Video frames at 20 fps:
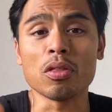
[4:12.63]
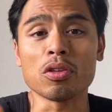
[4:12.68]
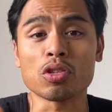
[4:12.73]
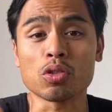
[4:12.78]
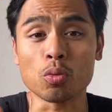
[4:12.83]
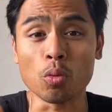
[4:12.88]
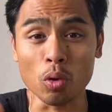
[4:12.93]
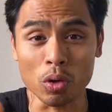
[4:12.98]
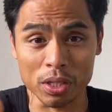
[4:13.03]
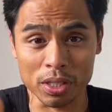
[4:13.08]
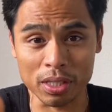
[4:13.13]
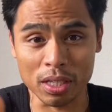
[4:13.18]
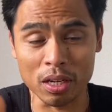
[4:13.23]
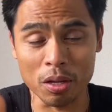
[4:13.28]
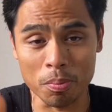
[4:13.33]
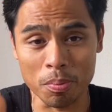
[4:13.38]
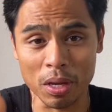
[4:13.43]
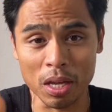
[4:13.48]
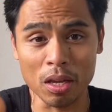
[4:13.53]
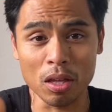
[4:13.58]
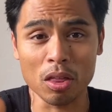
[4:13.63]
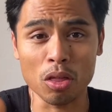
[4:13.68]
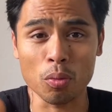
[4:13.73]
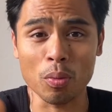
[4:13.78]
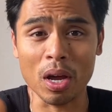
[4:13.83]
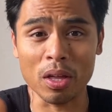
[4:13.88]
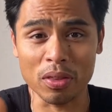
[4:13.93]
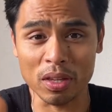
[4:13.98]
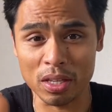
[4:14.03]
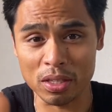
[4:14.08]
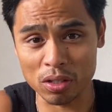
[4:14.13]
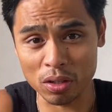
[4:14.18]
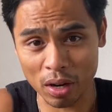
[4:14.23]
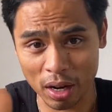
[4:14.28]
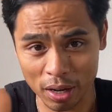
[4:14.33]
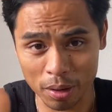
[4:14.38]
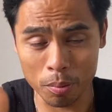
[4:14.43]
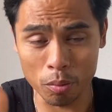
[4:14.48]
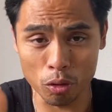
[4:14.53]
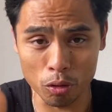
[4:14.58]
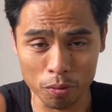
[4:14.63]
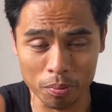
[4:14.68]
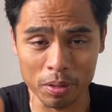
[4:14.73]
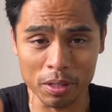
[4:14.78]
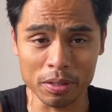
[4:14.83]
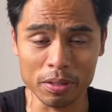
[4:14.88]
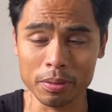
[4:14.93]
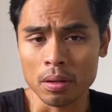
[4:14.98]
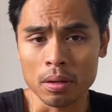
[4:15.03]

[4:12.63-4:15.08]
the squat is going to be throughout the entire movement.